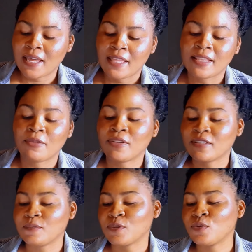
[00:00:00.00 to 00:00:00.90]
Now, there are
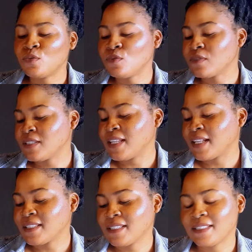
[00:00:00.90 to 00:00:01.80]
some schools
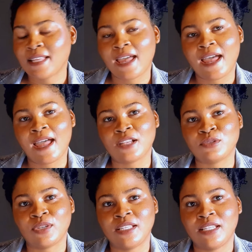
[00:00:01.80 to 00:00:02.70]
that
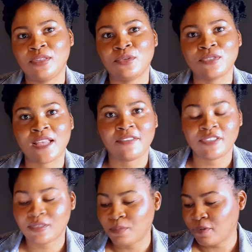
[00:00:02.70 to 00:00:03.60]
actually don't have
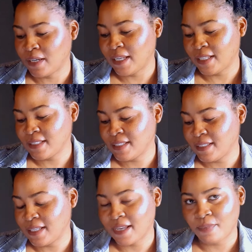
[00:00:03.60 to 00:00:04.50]
this booklet
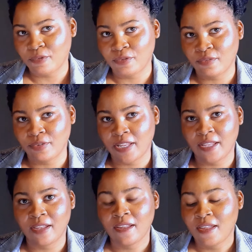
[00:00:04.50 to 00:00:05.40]
in Cameroon, okay?